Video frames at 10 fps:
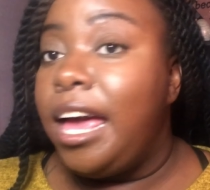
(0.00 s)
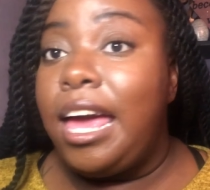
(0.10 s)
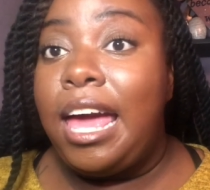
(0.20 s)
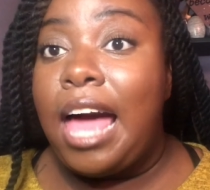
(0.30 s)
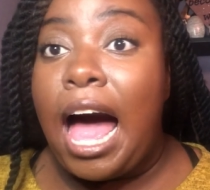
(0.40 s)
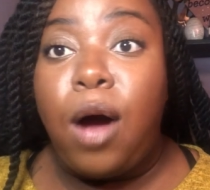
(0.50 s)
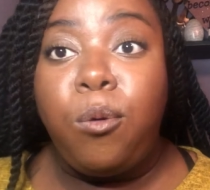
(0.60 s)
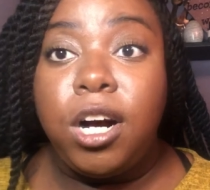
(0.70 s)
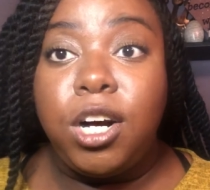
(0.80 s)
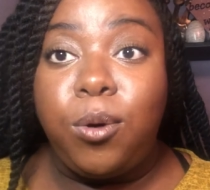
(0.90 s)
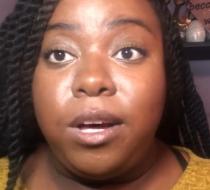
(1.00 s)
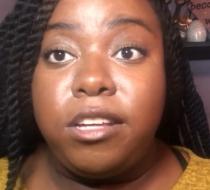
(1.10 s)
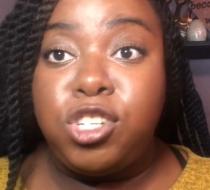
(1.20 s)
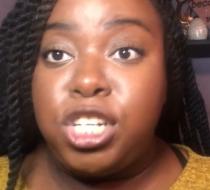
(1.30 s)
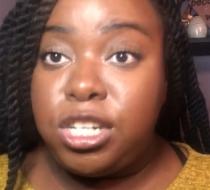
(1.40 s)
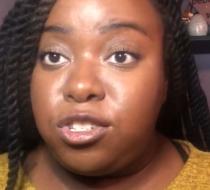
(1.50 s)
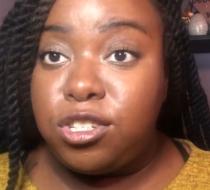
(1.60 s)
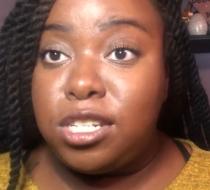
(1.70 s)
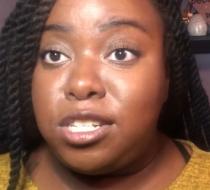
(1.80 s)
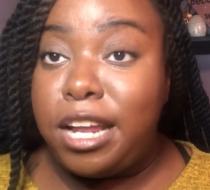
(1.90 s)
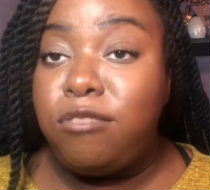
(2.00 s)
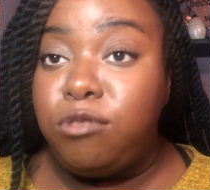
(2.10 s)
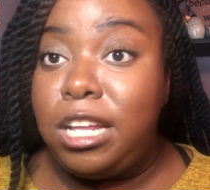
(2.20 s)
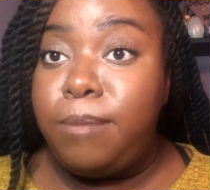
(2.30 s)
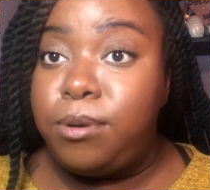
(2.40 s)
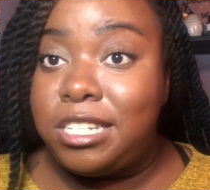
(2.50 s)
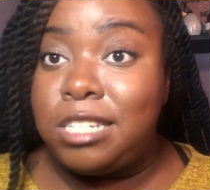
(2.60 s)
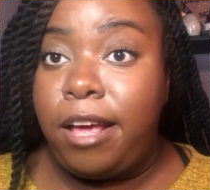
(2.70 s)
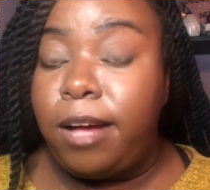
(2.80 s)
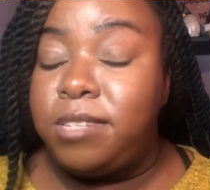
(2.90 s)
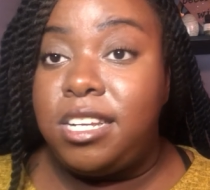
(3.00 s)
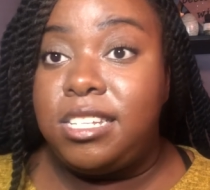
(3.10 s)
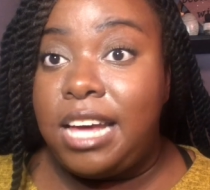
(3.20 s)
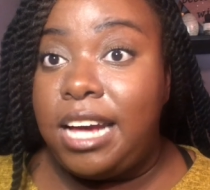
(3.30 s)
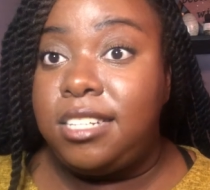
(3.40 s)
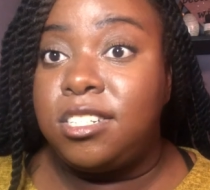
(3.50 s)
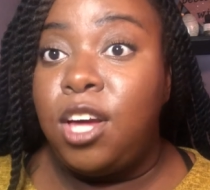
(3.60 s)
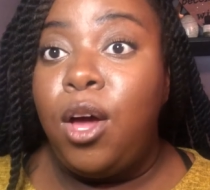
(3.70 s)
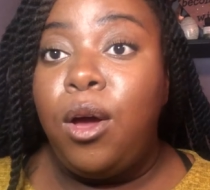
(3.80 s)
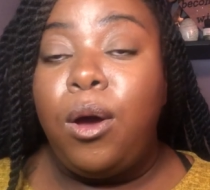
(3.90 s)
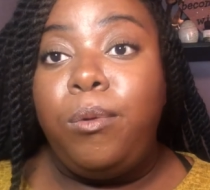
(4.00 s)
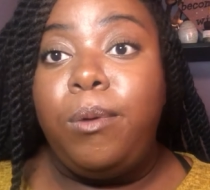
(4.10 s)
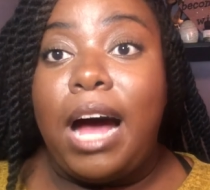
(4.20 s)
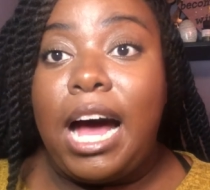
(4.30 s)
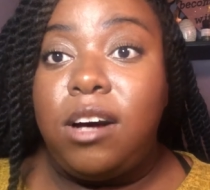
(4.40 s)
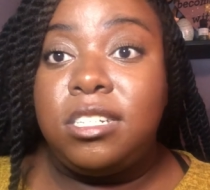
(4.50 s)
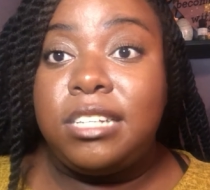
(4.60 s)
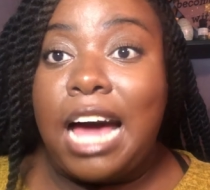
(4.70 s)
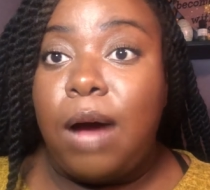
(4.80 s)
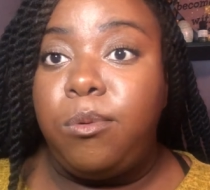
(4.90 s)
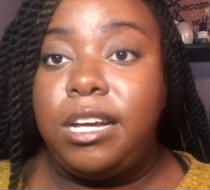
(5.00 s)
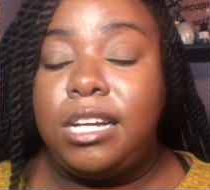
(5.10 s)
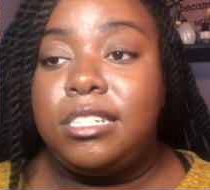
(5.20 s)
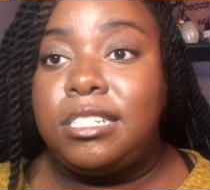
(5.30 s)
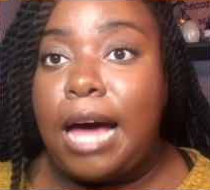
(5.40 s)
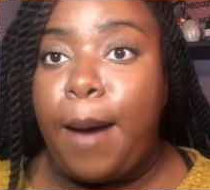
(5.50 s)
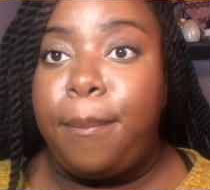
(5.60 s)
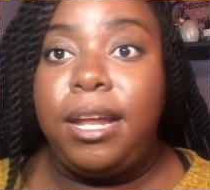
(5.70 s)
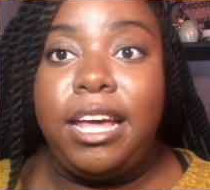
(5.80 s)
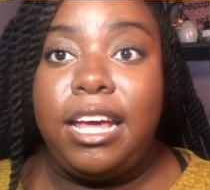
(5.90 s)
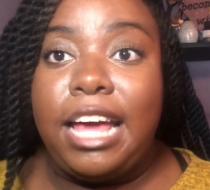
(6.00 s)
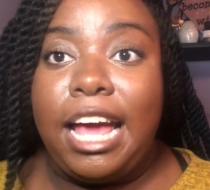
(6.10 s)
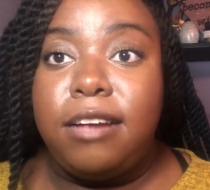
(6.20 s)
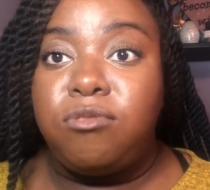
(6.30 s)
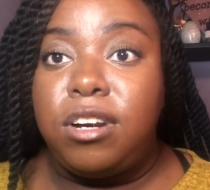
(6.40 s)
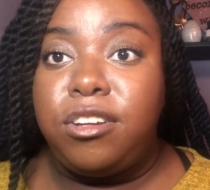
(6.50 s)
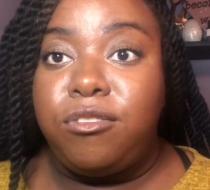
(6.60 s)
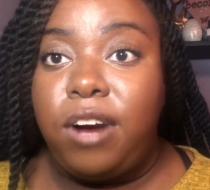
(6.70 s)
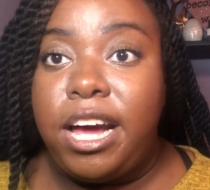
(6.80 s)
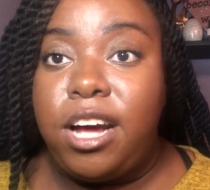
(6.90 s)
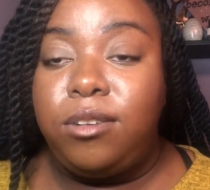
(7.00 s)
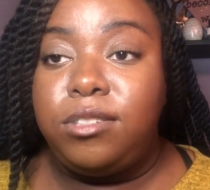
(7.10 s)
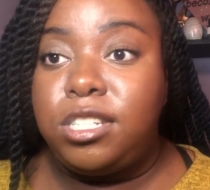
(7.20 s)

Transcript: And I work with children, so they really put this makeup to the test. We were outside, we were inside playing games, running around.